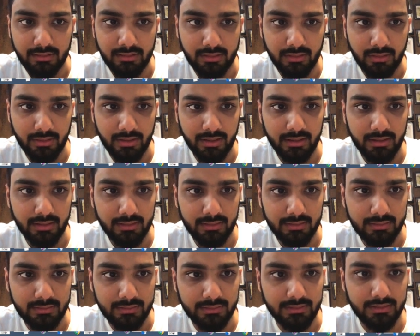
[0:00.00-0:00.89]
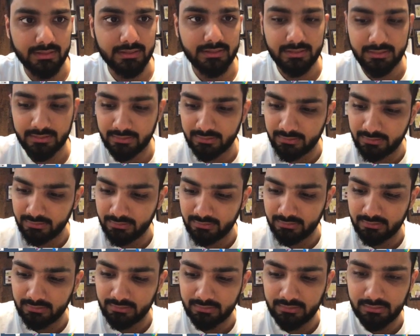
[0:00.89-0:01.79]
okay this
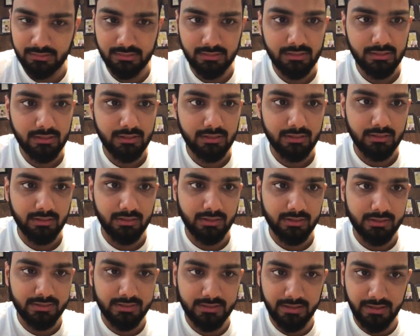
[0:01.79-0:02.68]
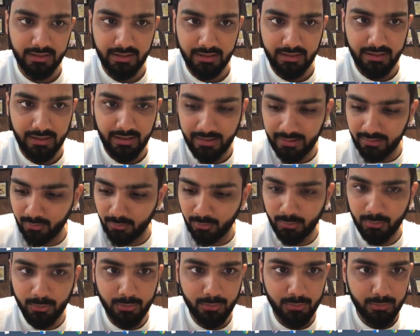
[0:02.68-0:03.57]
I'm gonna say
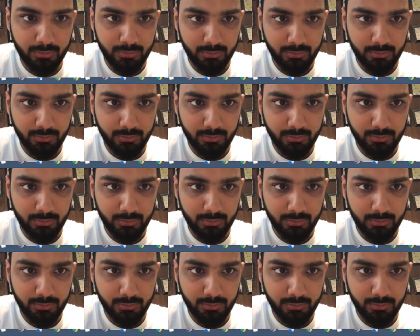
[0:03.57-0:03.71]
hello